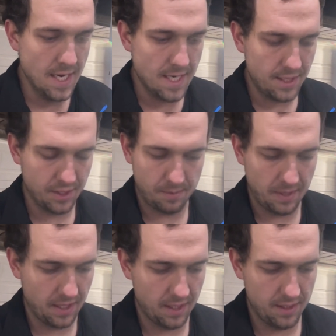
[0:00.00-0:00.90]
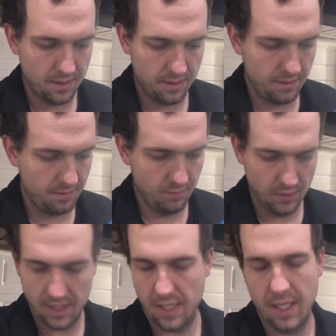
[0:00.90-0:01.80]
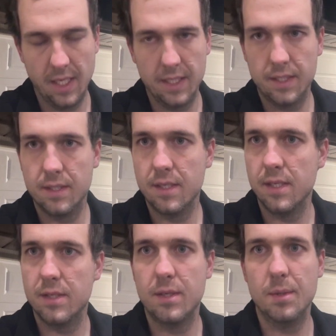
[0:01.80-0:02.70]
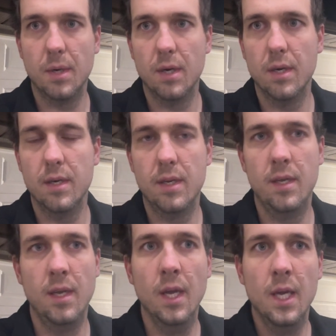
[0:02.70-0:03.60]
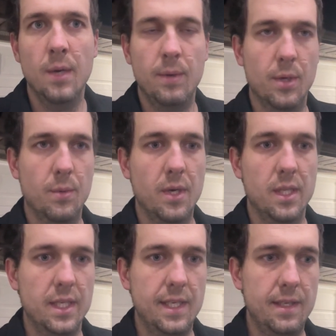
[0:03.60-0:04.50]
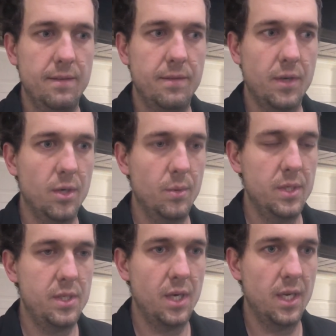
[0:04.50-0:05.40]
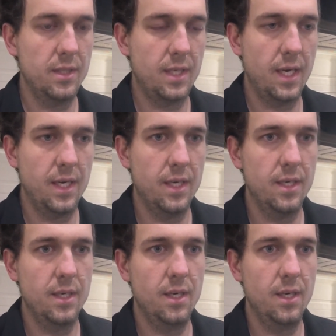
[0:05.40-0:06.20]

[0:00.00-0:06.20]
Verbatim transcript: just because with the kid it's too hard. We don't want to leave her with childcare,